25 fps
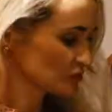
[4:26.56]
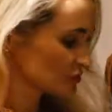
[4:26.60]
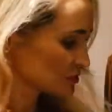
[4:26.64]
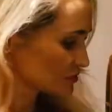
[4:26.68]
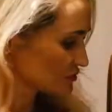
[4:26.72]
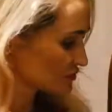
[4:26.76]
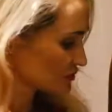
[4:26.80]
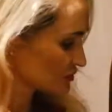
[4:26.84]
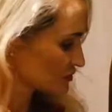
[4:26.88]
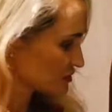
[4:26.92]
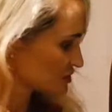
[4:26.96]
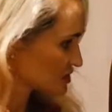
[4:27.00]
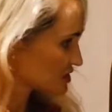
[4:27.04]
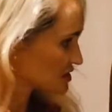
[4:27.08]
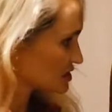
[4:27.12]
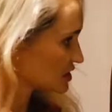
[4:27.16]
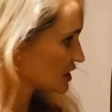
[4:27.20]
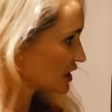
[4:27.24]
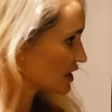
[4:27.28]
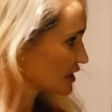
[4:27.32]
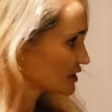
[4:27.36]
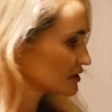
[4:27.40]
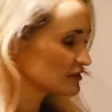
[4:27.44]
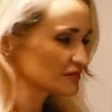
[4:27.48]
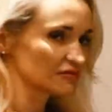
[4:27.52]
Beautiful
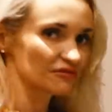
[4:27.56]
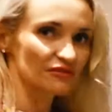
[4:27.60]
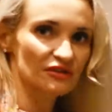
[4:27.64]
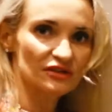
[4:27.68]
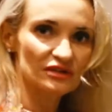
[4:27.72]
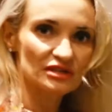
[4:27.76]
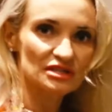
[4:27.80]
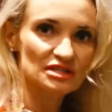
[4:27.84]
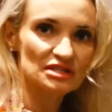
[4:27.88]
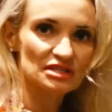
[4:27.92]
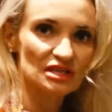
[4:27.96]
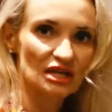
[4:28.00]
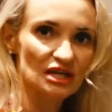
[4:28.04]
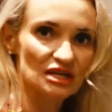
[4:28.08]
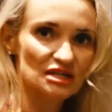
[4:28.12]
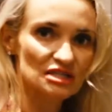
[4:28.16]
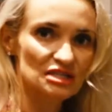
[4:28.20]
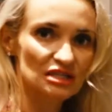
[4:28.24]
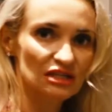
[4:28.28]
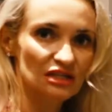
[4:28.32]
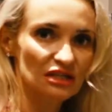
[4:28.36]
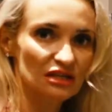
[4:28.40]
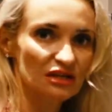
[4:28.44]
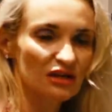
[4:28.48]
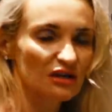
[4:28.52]
design, very
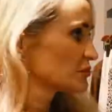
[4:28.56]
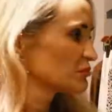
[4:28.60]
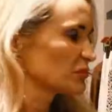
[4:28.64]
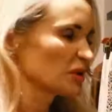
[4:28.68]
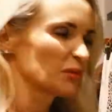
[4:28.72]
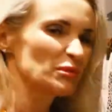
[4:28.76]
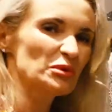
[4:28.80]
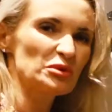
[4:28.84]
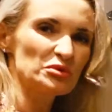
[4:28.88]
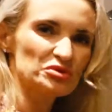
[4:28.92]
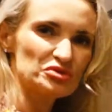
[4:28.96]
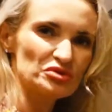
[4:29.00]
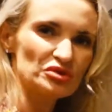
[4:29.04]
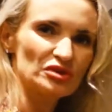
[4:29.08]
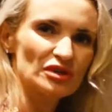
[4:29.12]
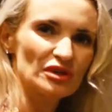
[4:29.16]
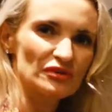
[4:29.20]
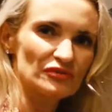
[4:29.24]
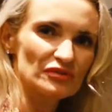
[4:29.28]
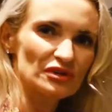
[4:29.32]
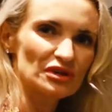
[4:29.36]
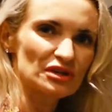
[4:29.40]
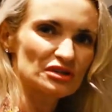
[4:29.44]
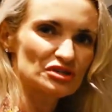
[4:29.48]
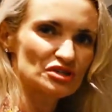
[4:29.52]
sexy. Maybe we should
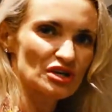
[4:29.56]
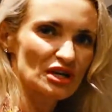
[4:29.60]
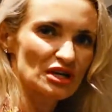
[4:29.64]
give it a